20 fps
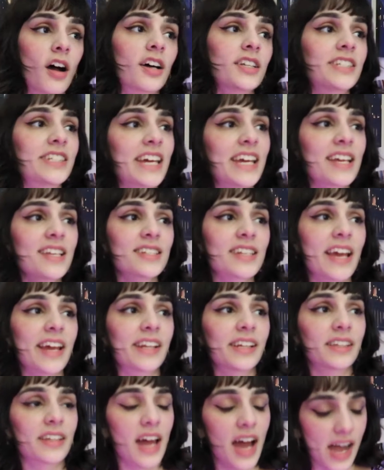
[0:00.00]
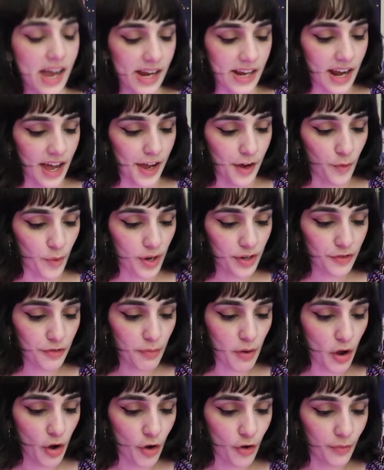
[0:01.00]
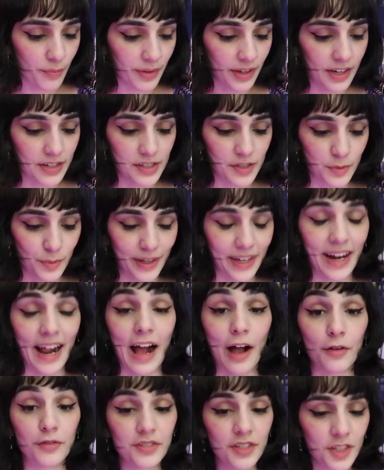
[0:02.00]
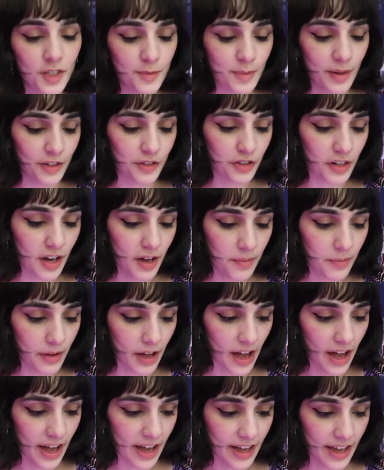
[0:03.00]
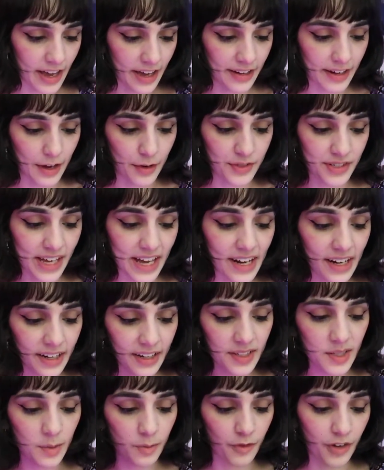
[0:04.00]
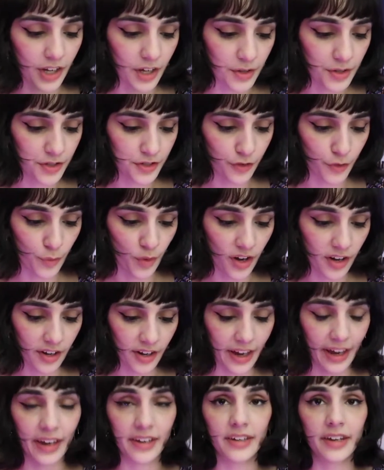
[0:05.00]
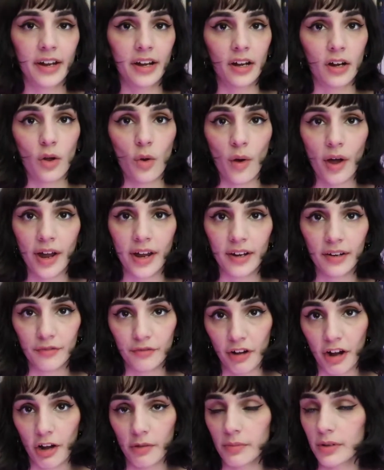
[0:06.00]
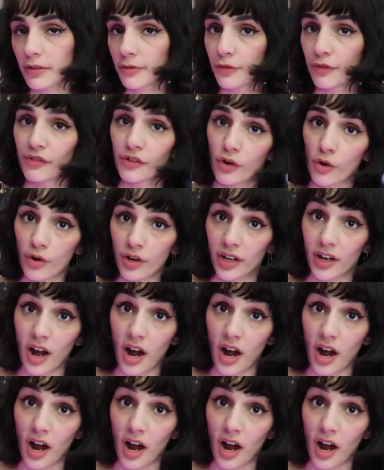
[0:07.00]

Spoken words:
On days 8 and 9, I worked from home because we had a house inspector come by, and I was editing some videos for work and needed a quiet environment for recording